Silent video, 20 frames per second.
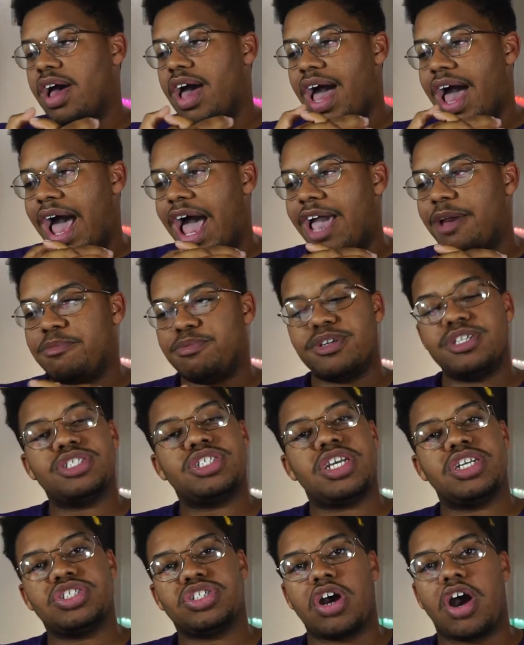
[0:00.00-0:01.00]
I
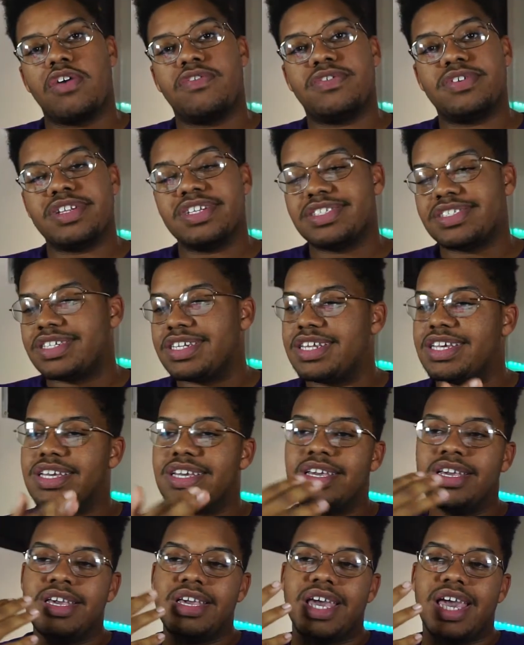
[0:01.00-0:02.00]
appreciate y'all for
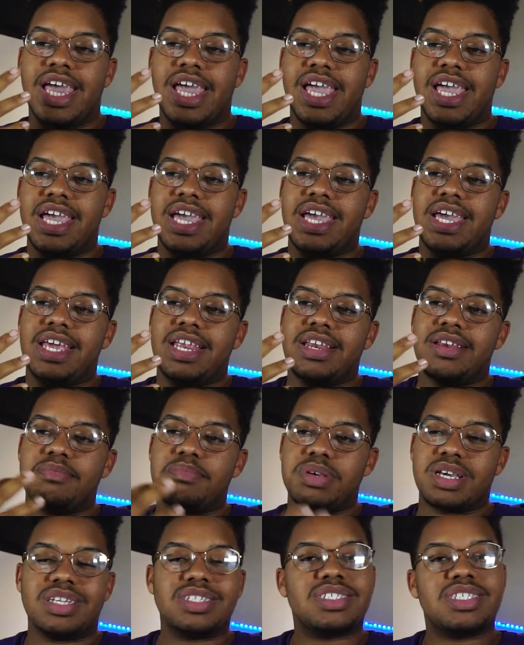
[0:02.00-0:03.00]
listening, and
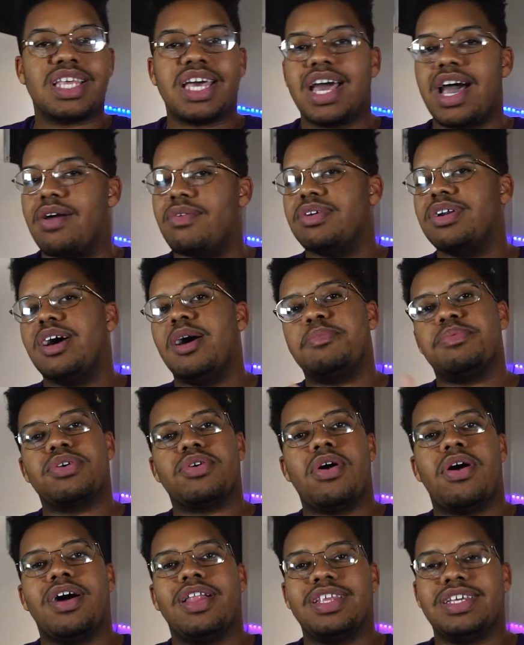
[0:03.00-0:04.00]
because of that, I want to up the
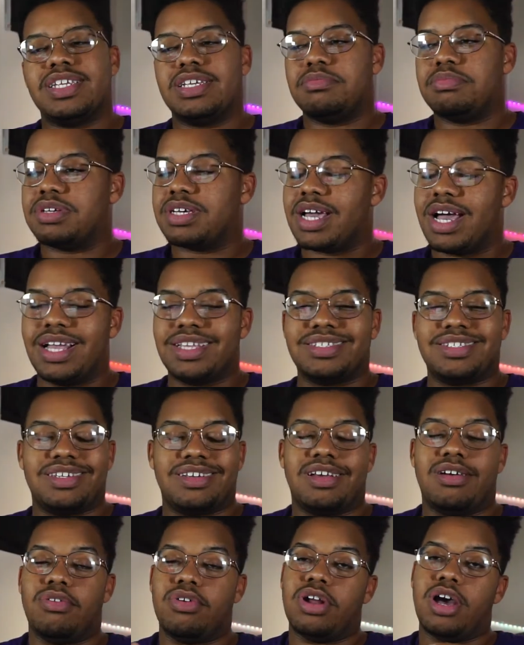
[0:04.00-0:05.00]
quality of the
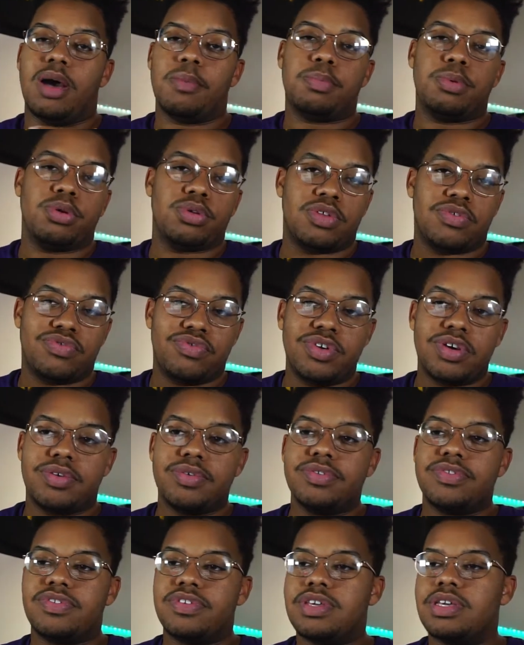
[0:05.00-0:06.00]
content. I want to upload the
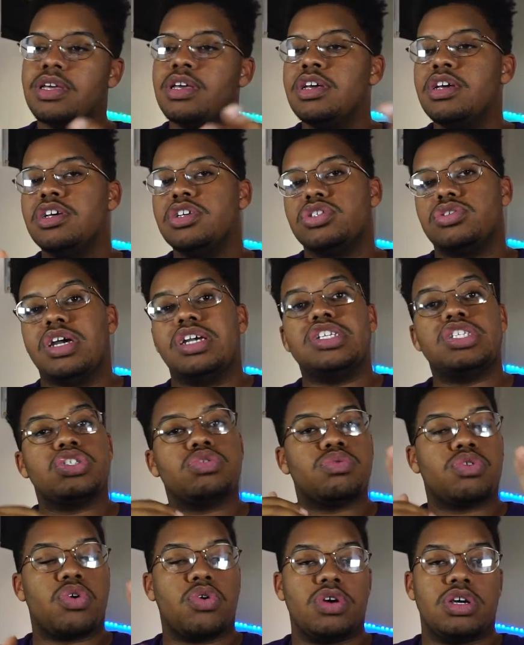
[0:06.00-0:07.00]
frequency. So I just
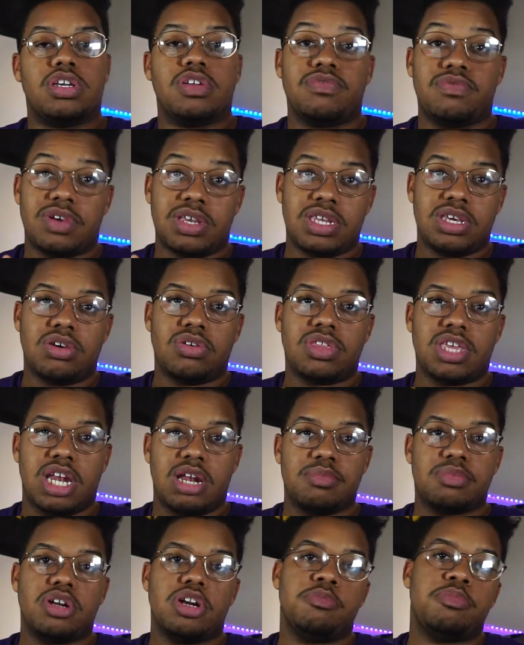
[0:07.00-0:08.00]
recorded a video that
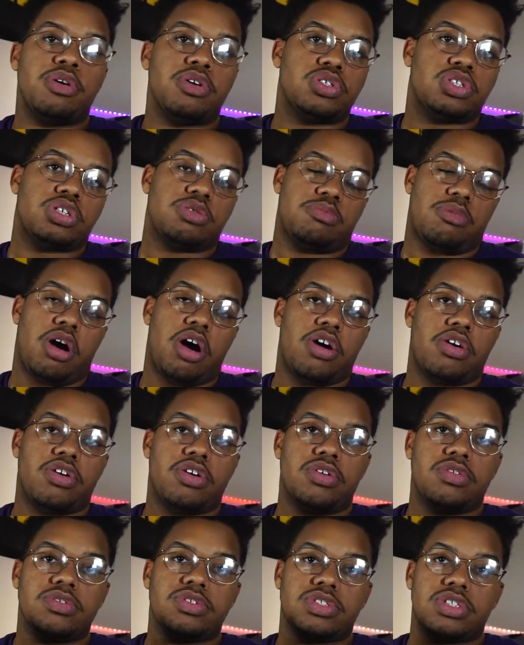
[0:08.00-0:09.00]
I'm going to post
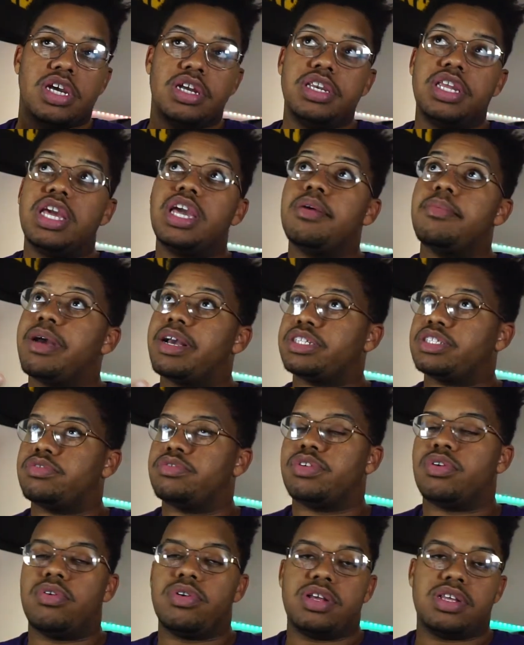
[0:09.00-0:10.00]
tomorrow, Sunday. I'm
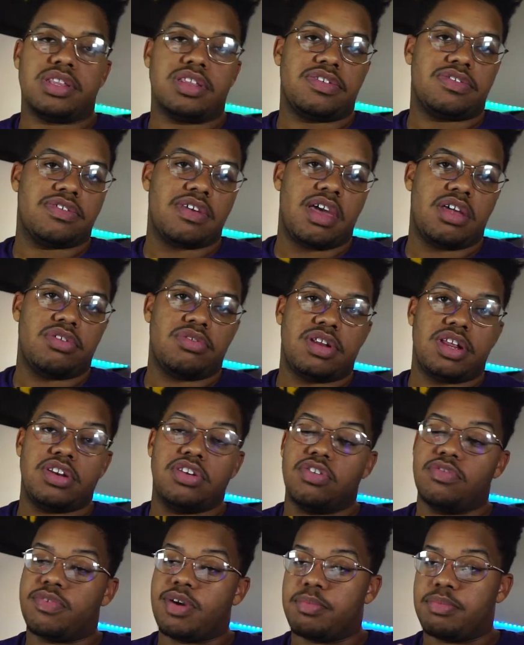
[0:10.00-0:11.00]
actually recording this Saturday,
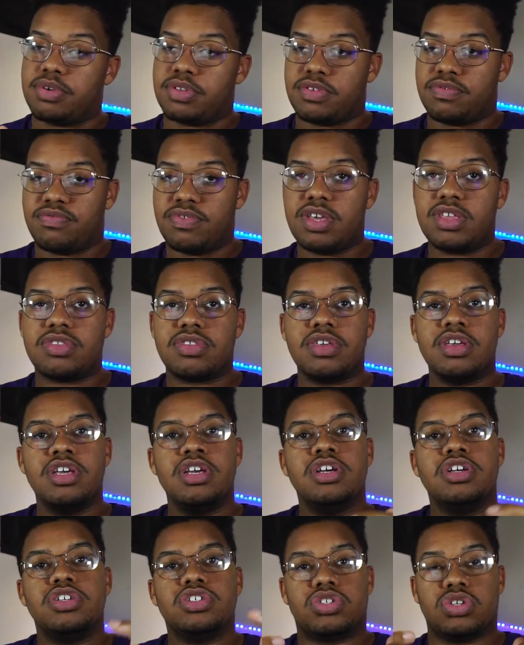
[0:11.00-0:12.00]
November the
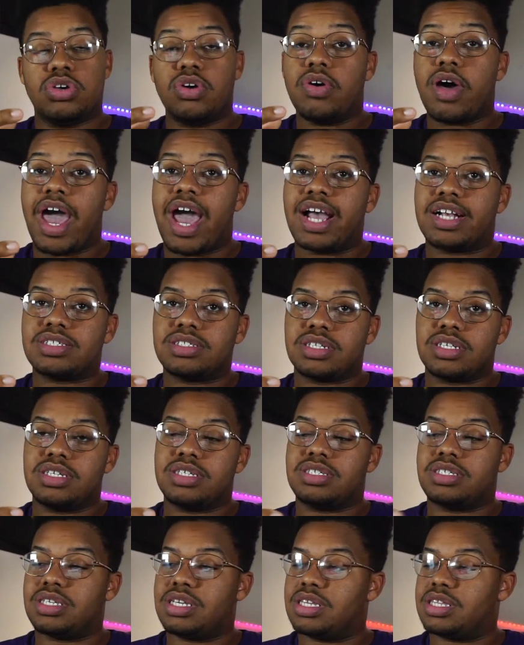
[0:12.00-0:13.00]
5th. So you'll actually
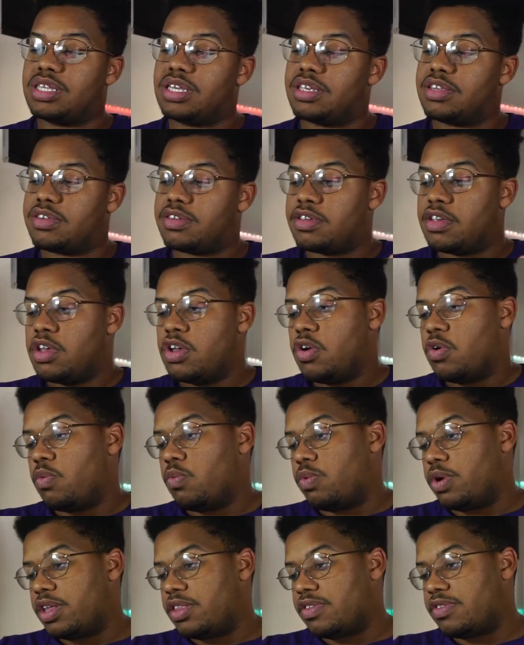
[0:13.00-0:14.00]
see this
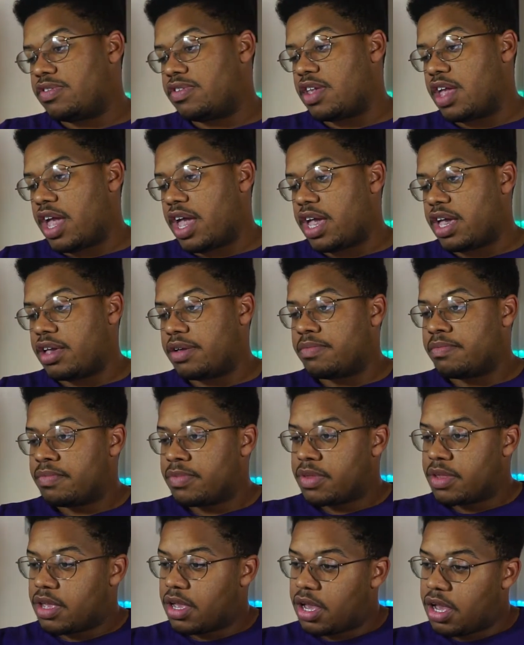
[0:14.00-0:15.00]
Wednesday,
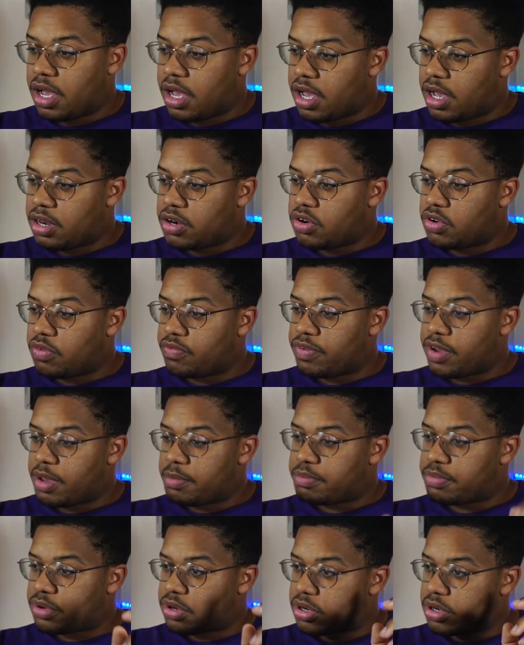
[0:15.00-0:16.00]

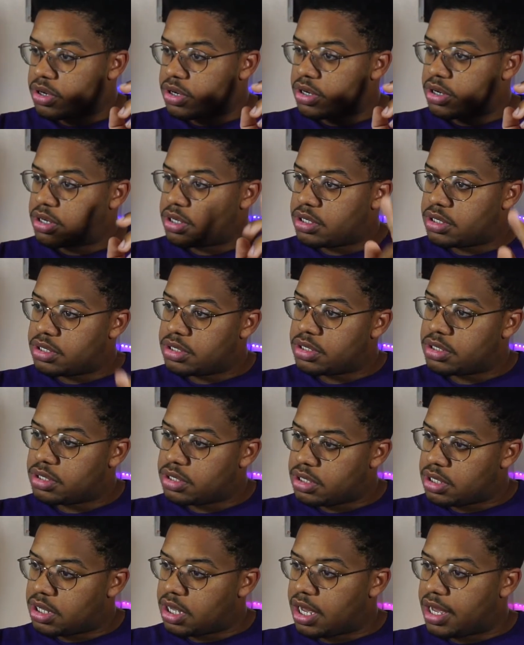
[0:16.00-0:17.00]
November
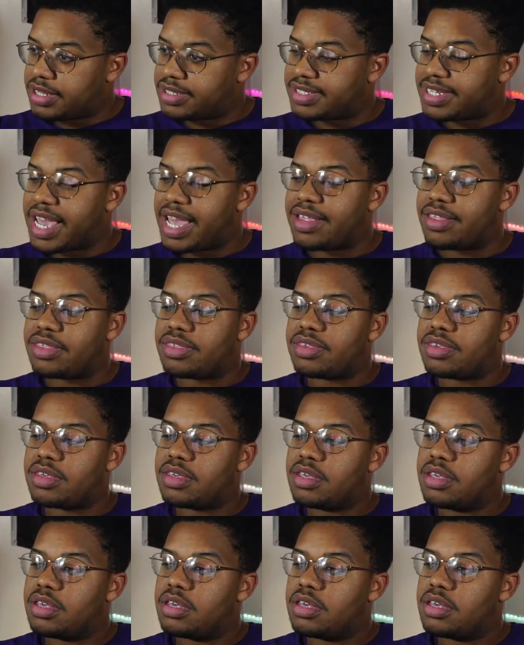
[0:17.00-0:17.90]
10th.